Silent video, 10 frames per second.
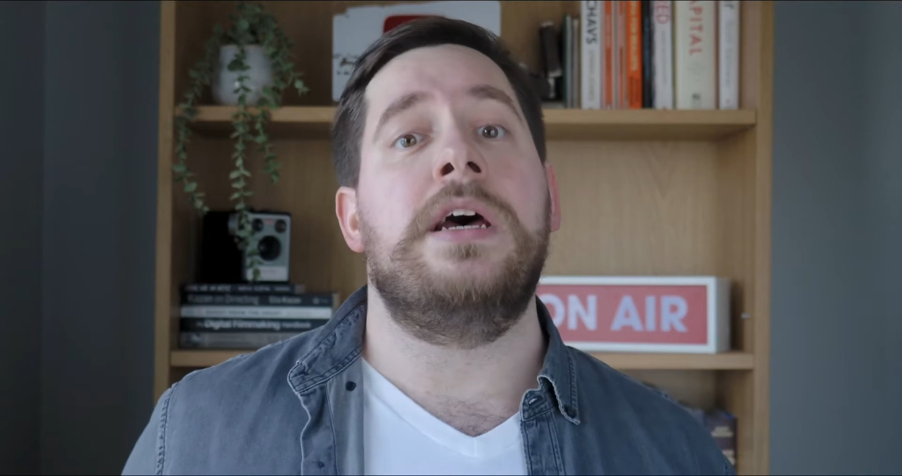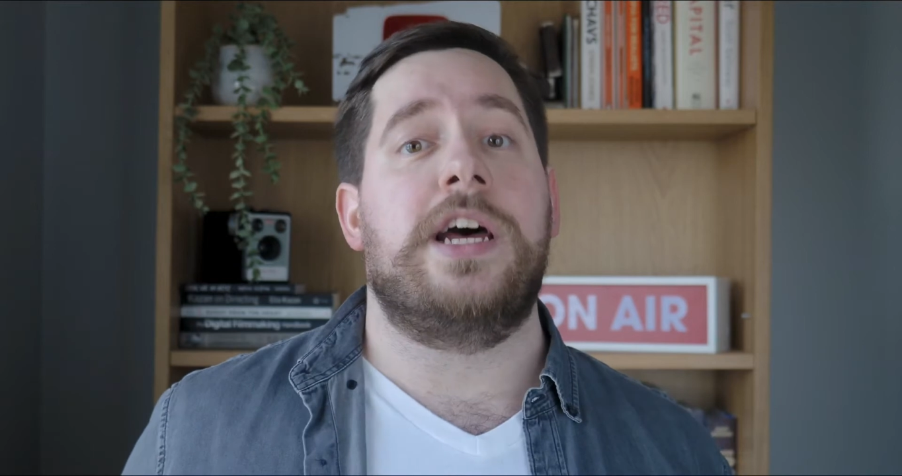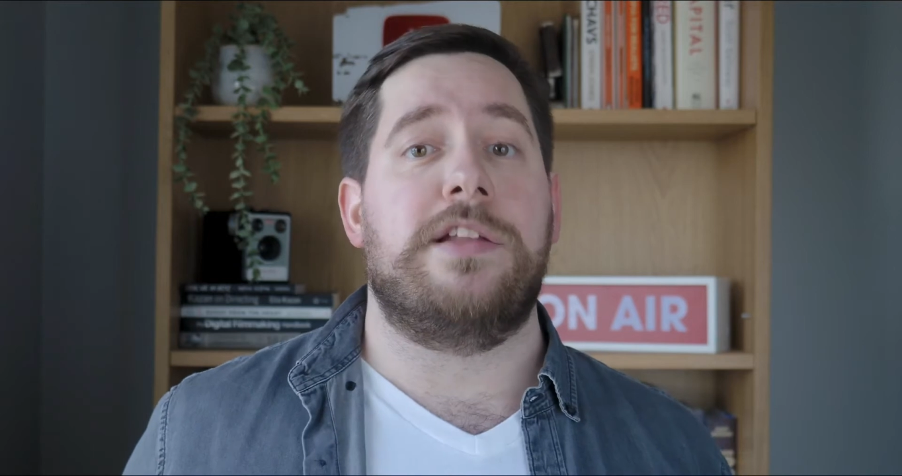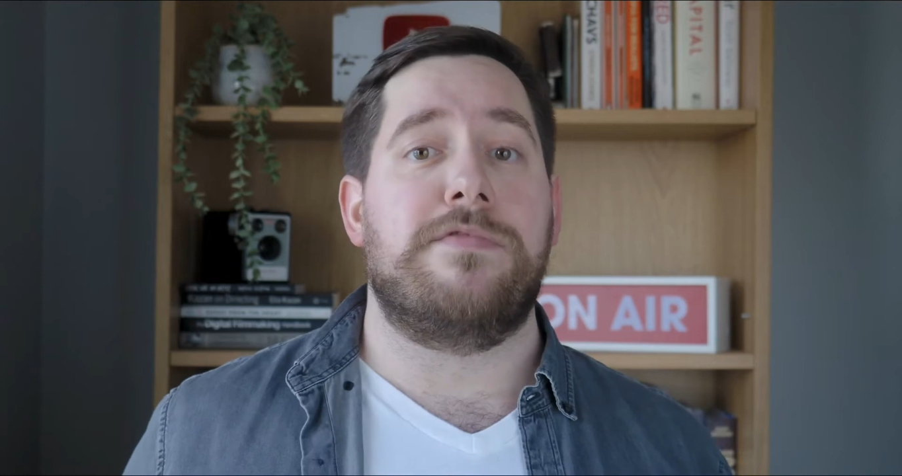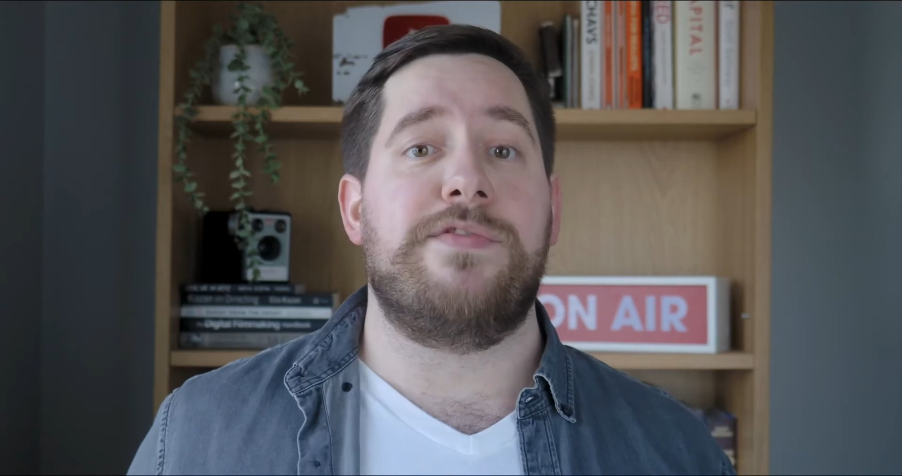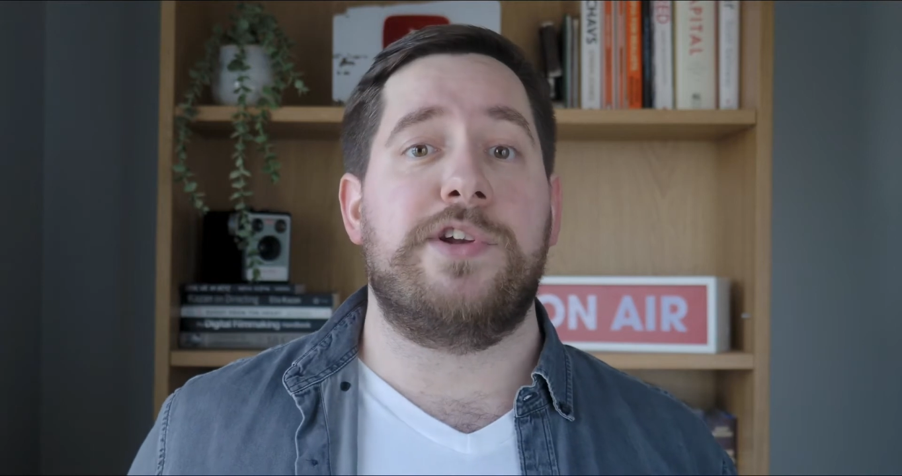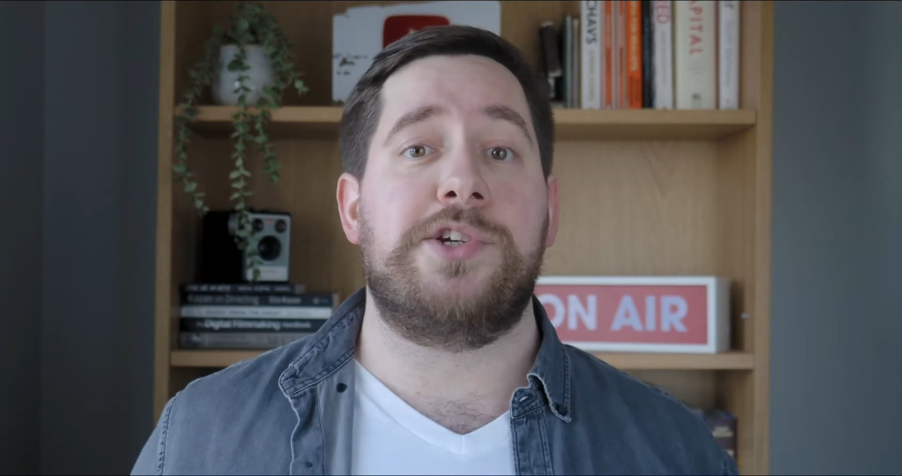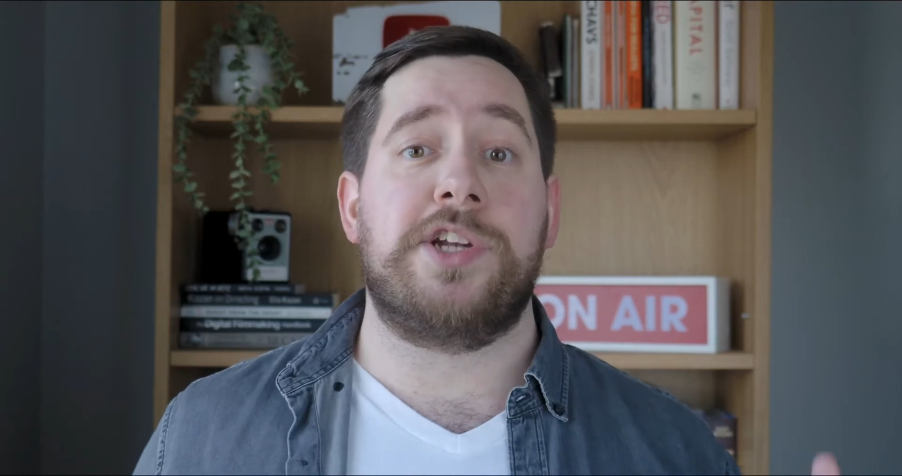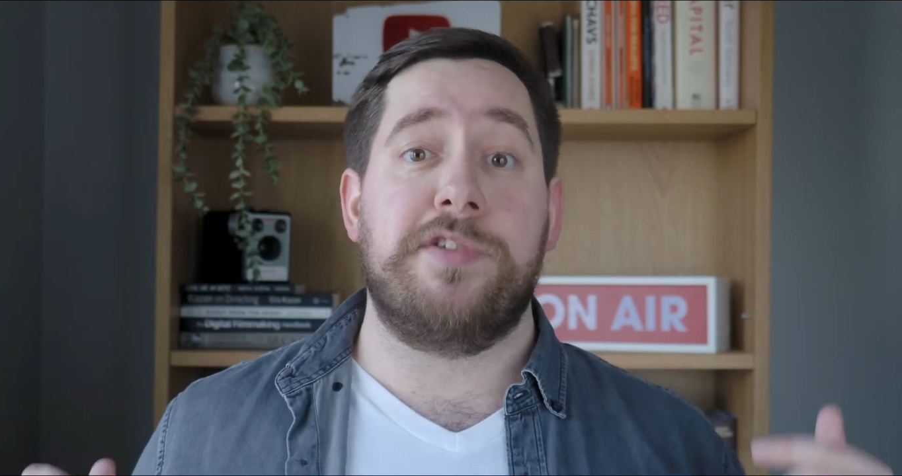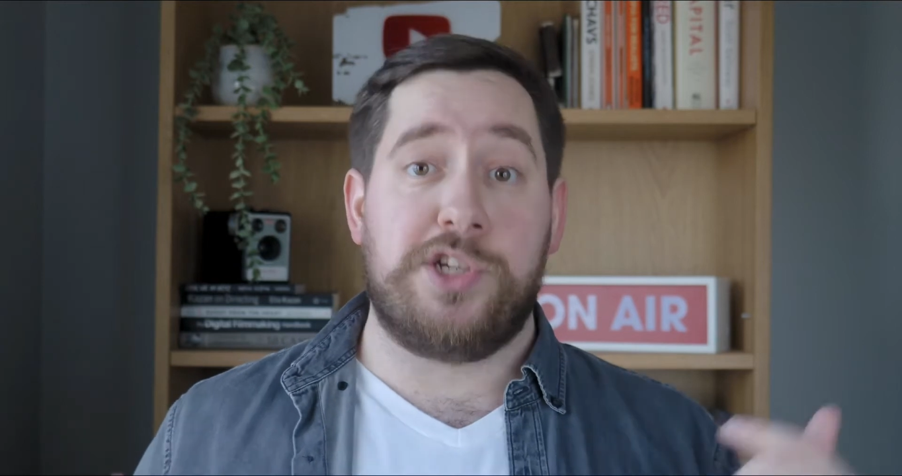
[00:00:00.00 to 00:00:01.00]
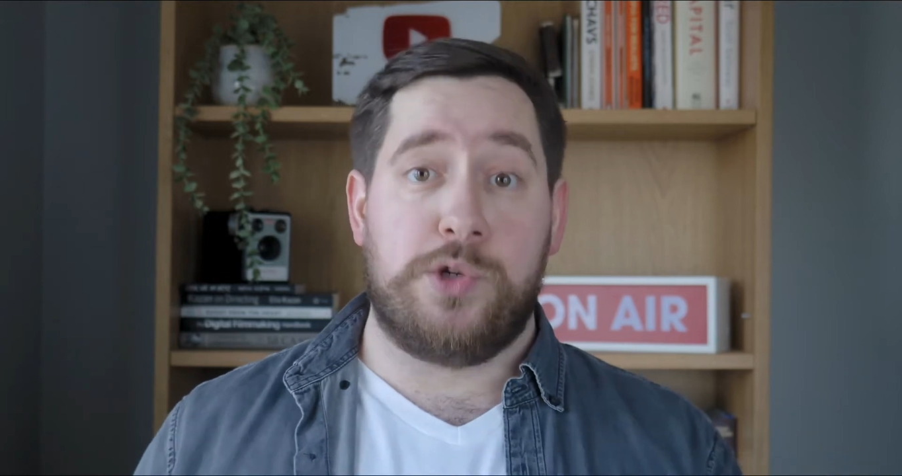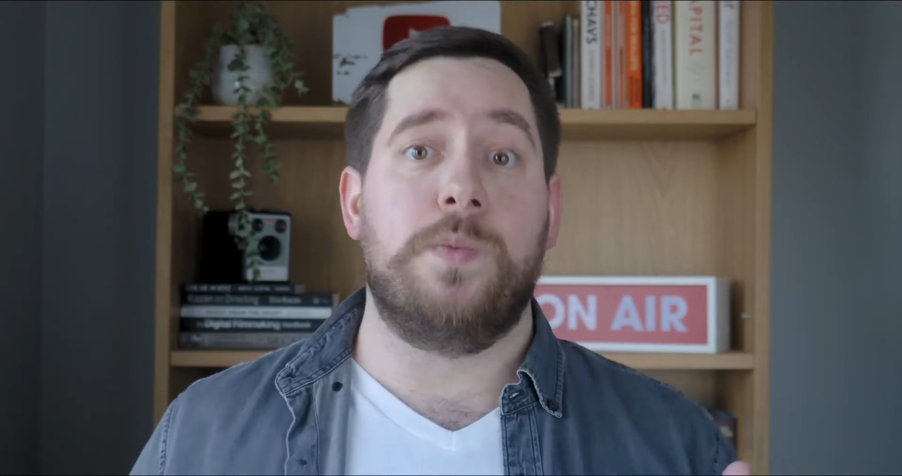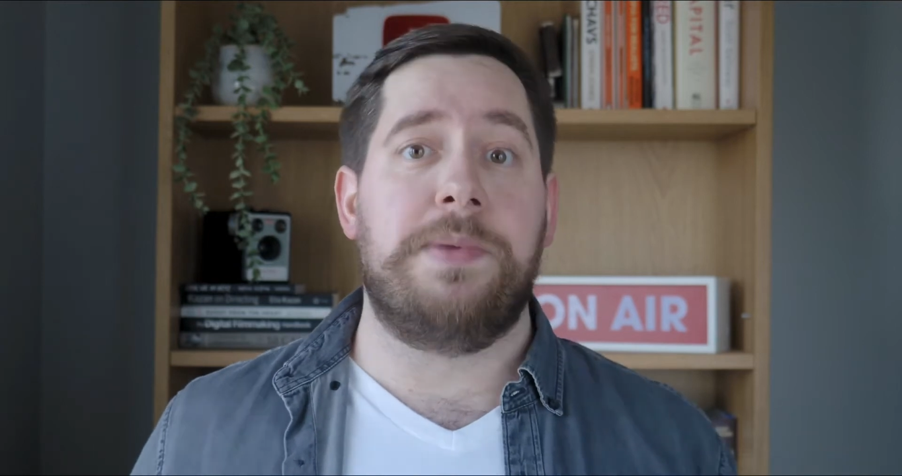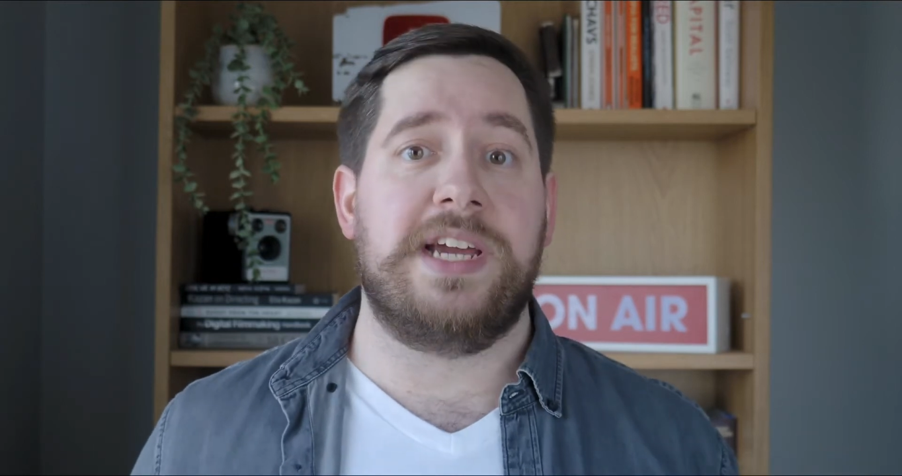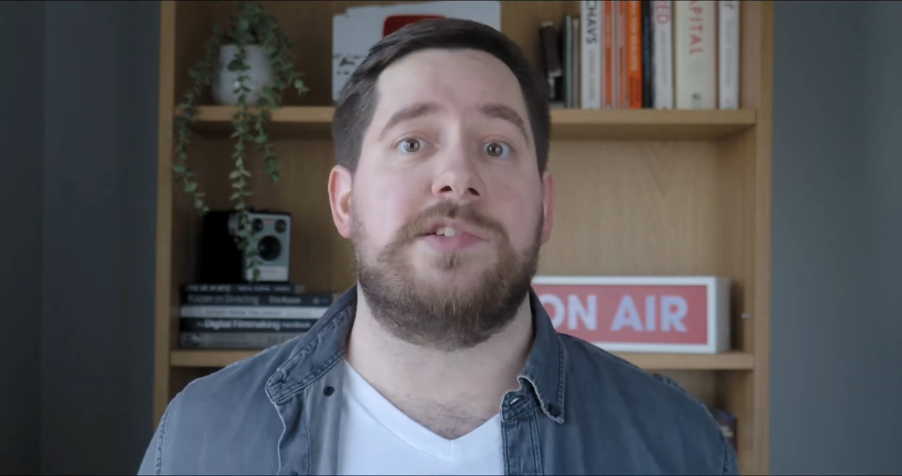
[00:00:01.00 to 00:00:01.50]
and the revolutionary
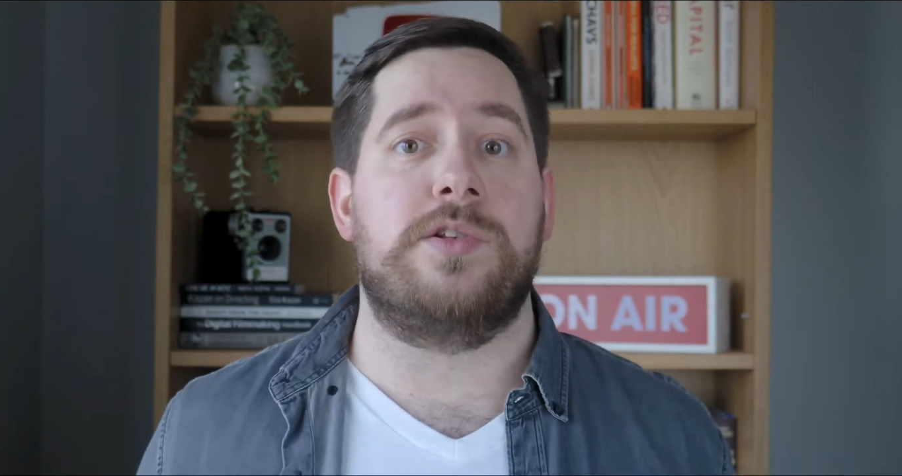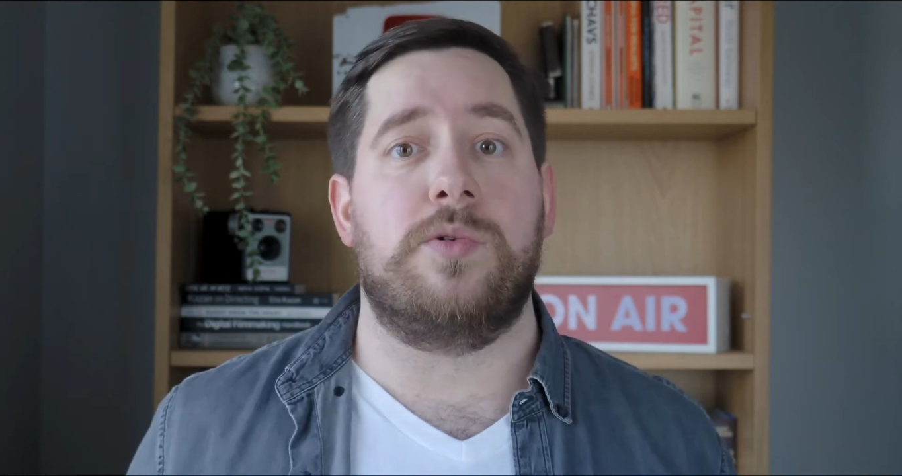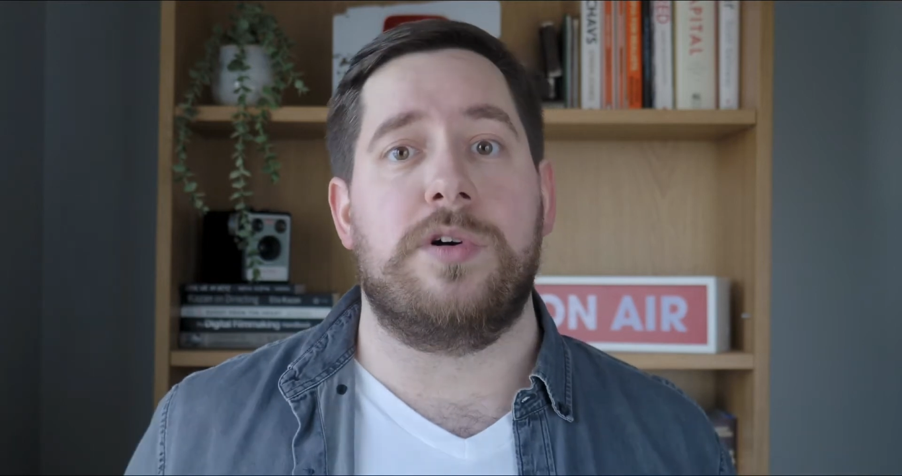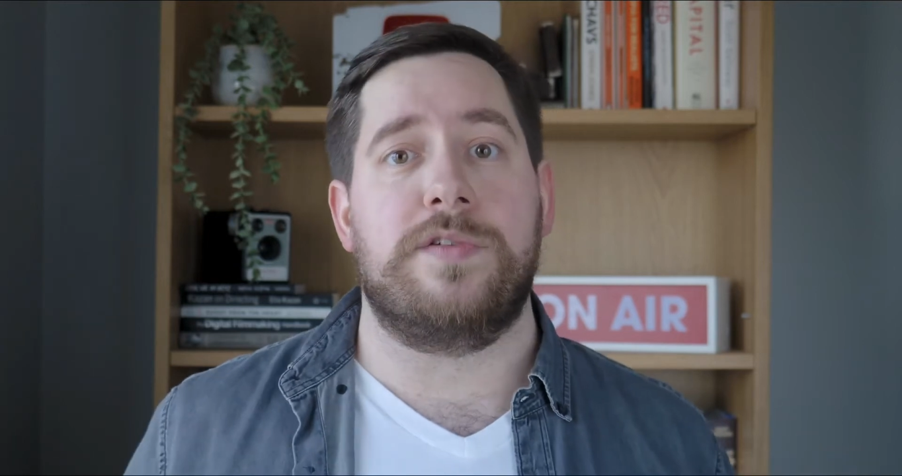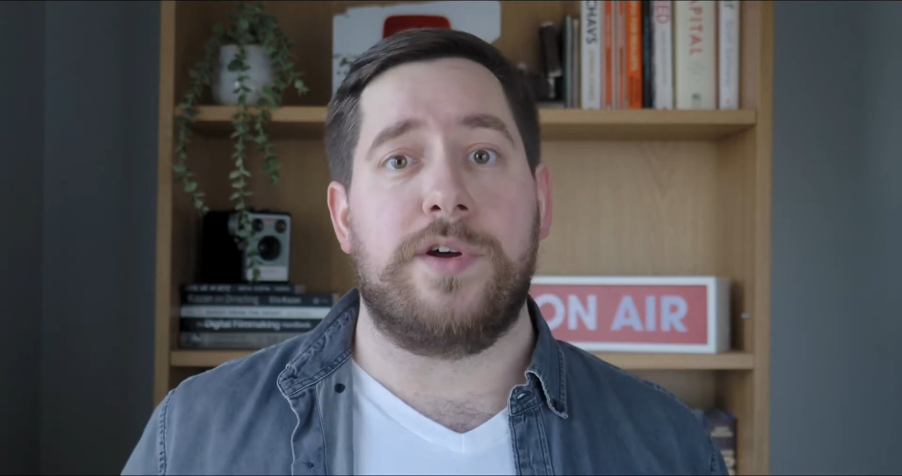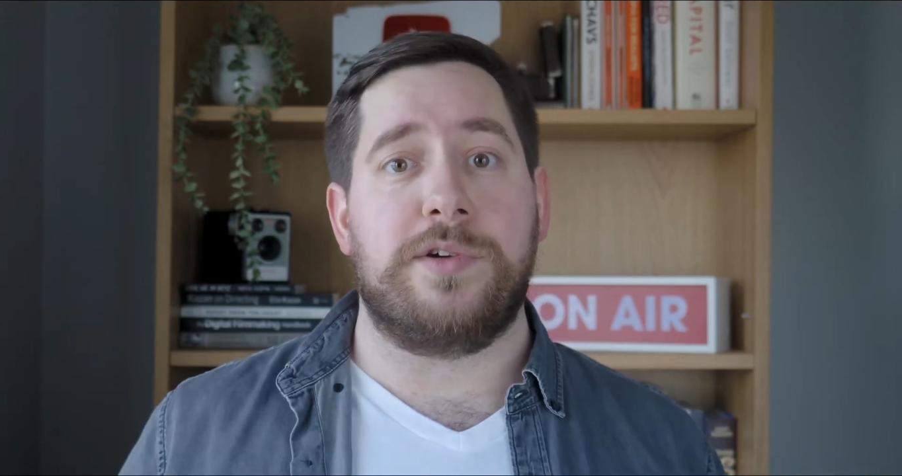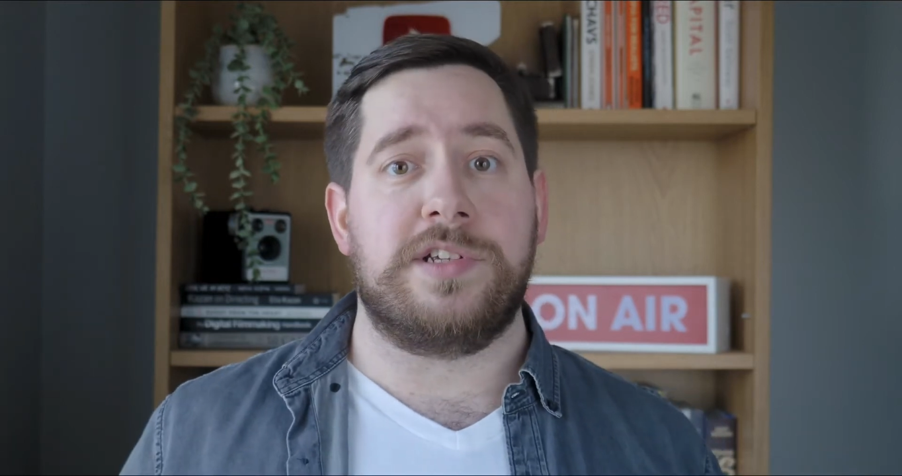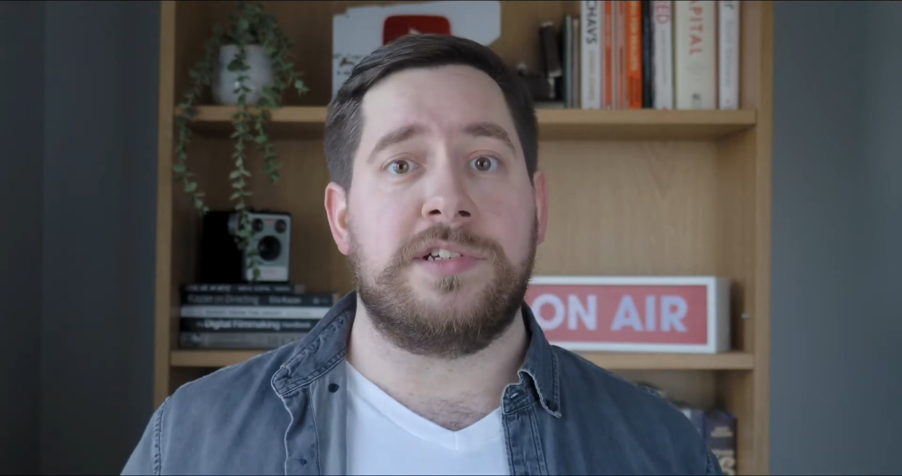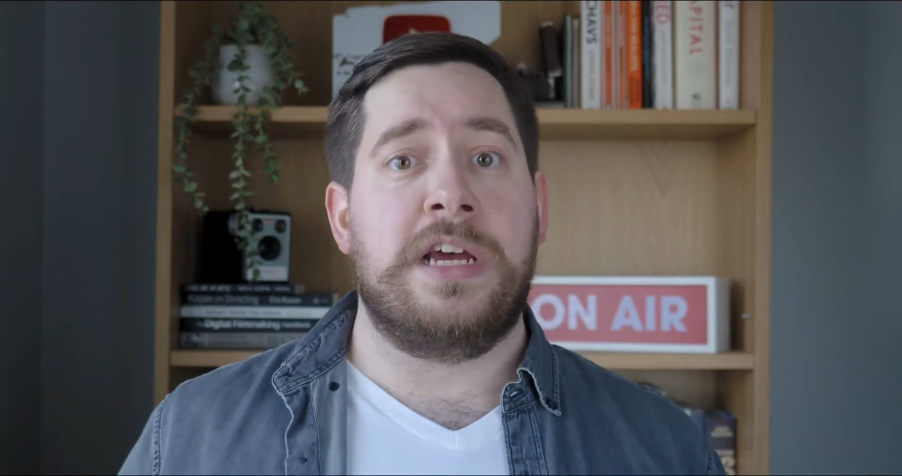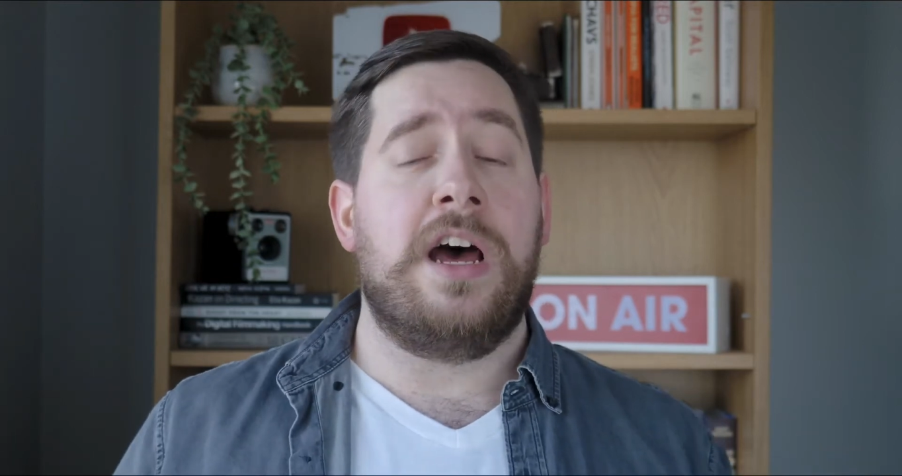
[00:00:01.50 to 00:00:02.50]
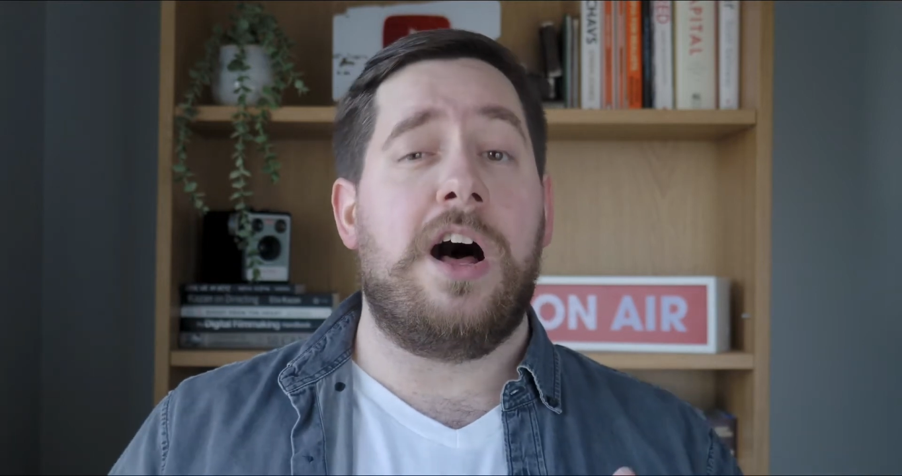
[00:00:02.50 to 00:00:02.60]
dual pixel autofocus.